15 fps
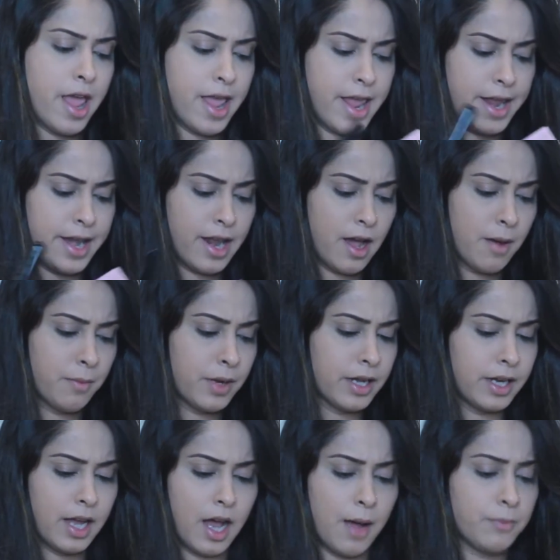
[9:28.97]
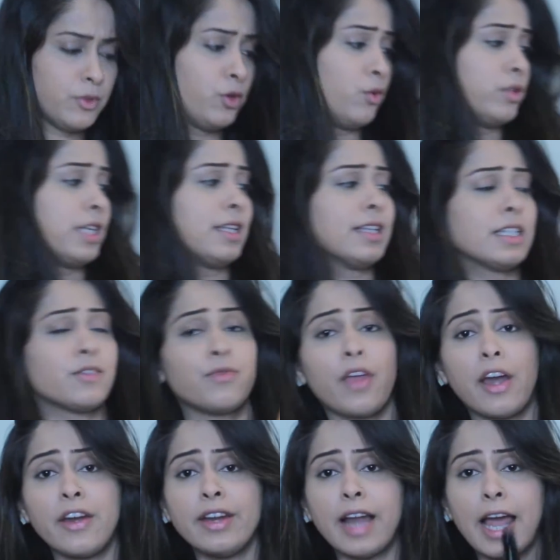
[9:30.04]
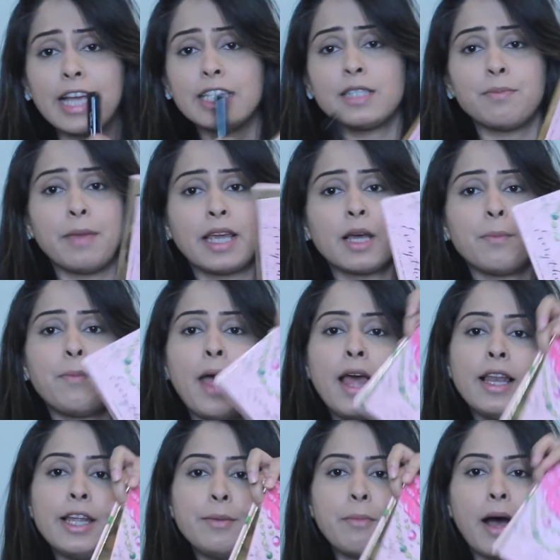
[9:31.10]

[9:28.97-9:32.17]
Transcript: and I'm using this very nice makeup palette